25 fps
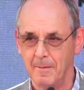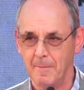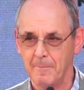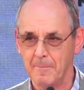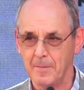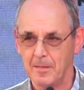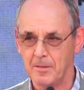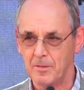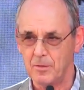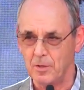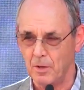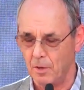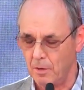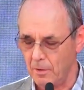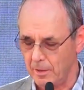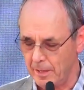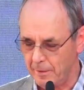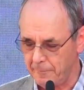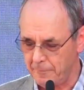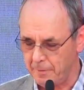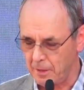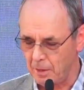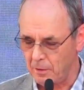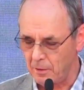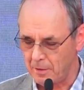So if
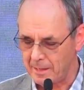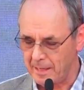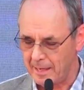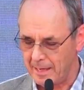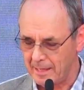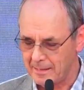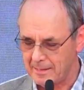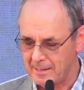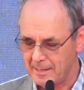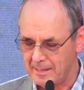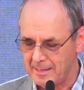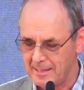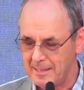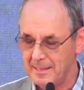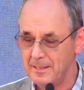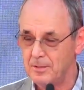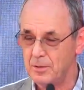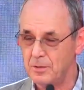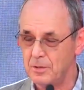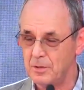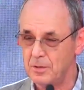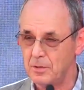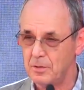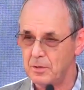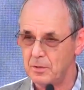you look at
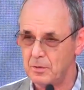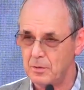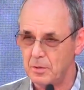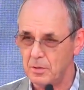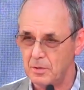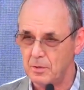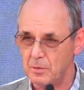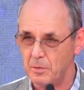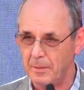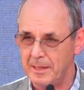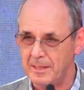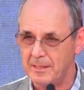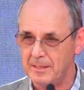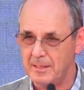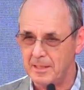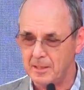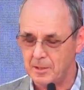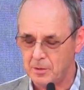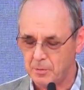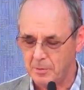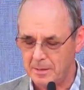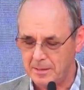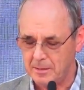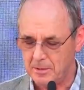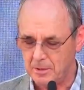
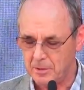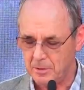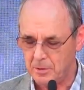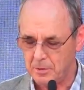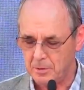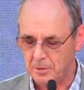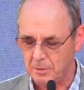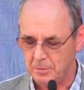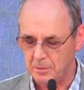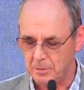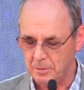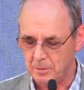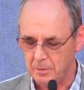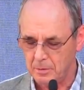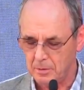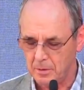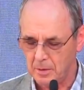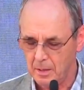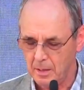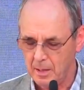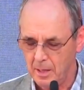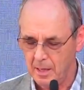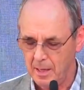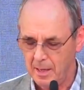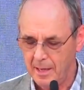2022,
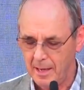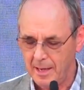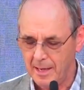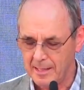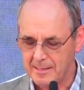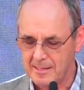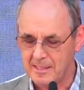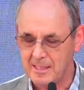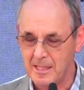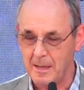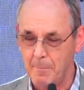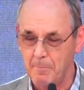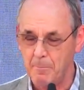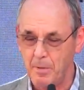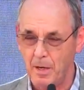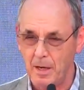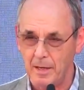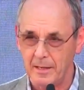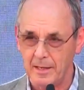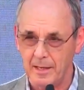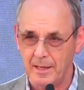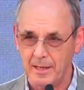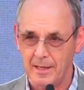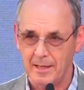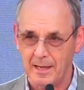at
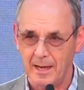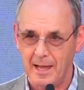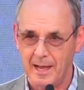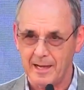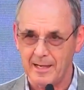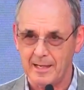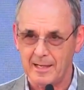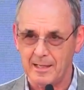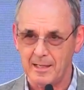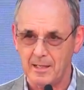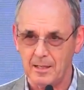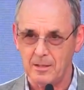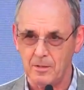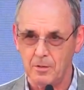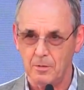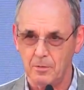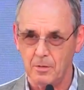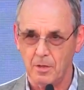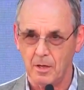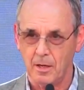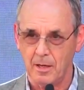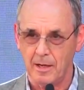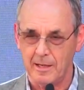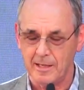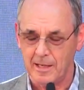somebody like
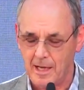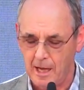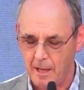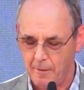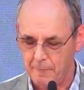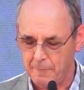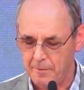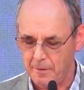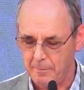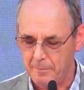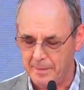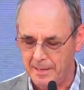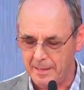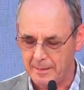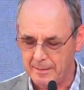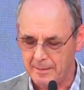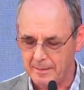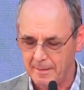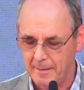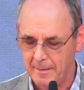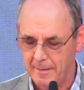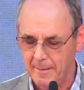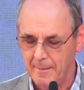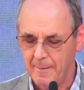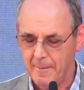Google and Alphabet,
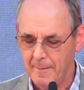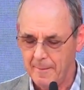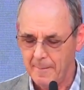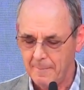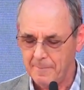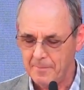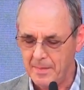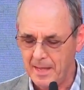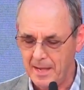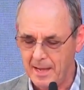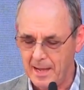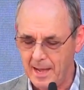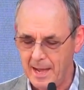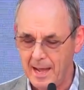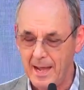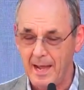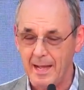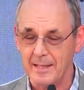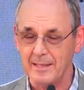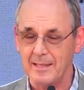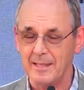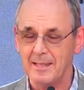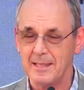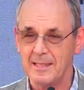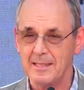they had
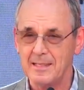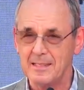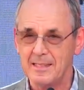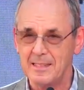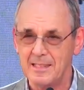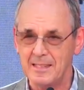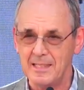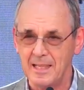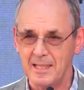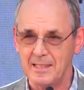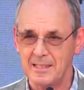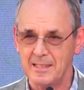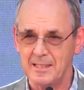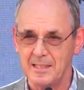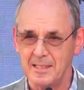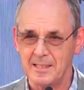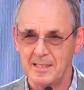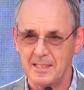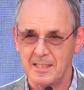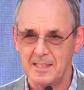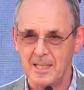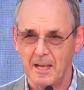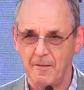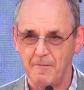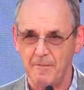
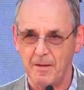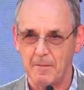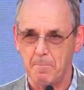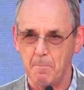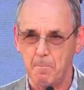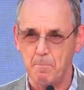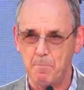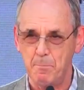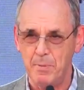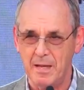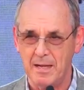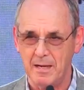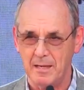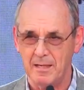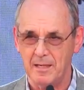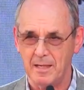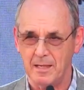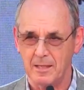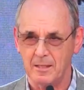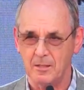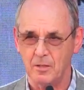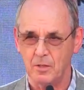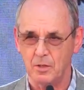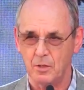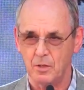$67
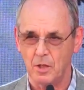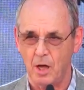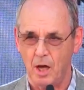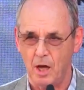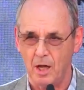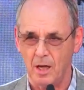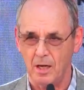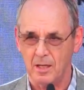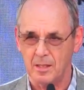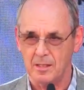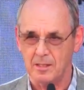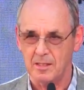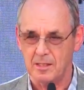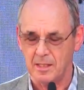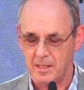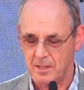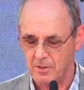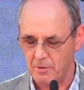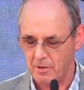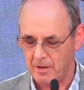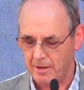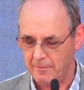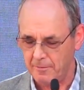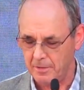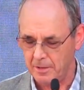billion in
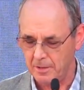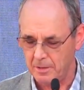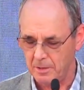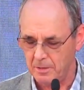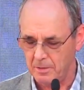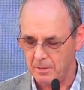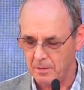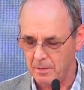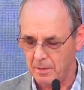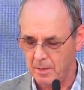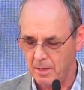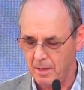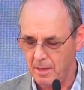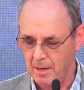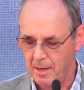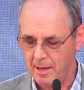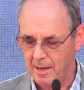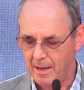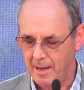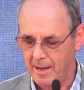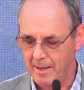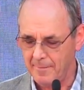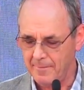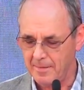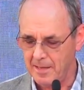revenue,
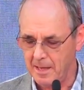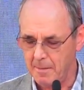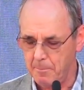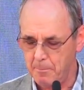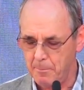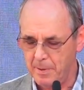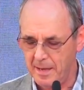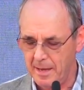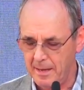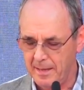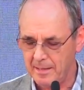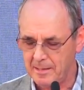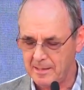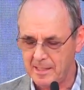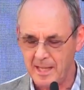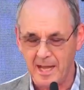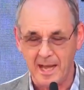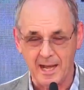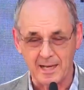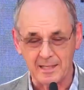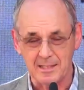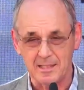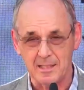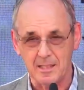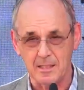and they paid
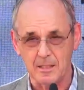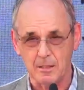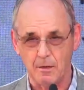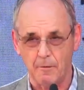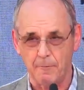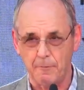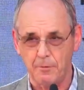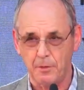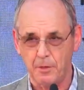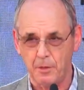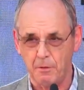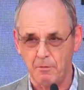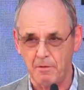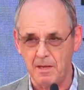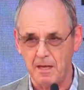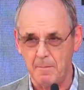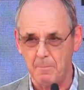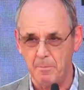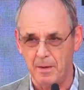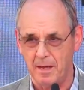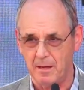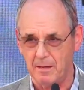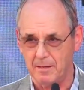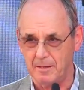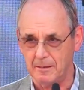taxes of $3
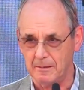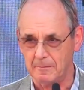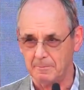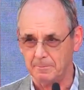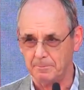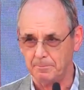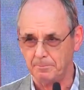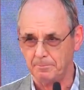billion.